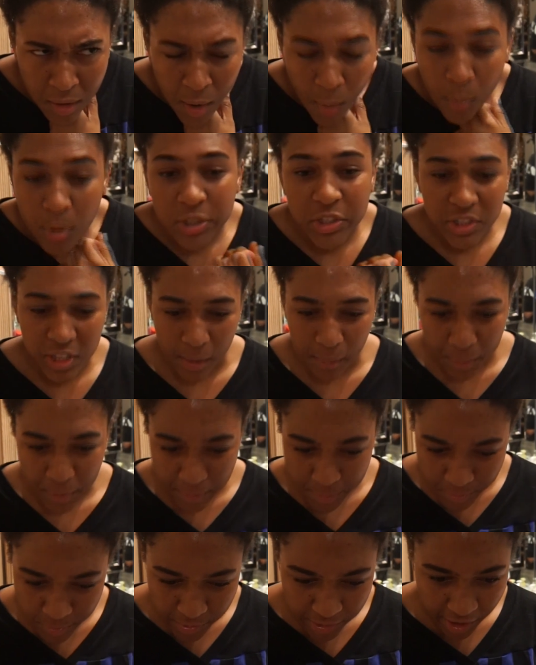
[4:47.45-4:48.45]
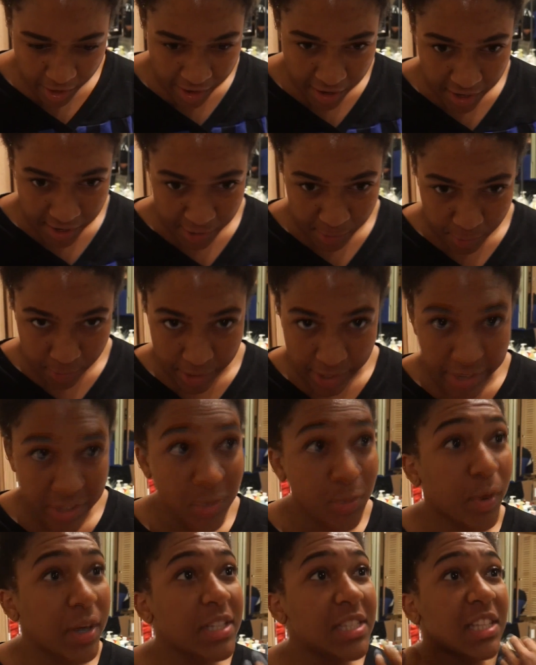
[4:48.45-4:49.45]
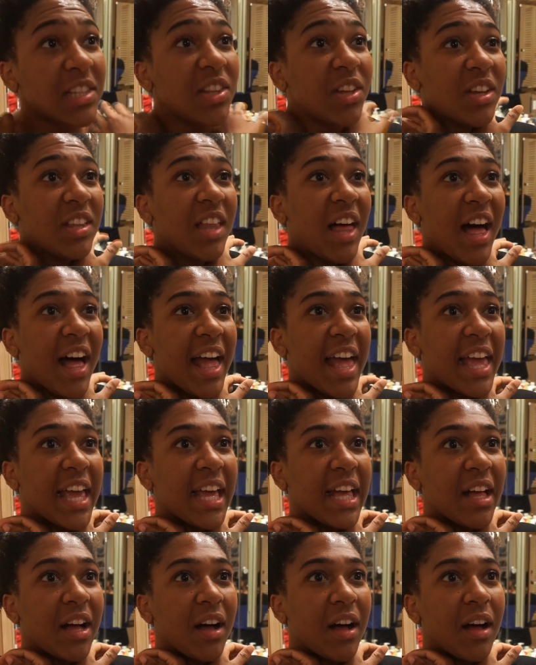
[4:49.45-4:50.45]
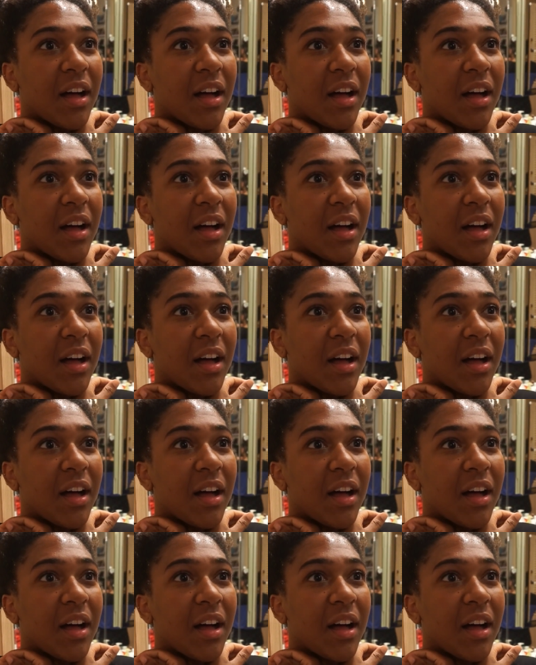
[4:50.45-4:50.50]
Well, some people got kind of reddish. What does it look like?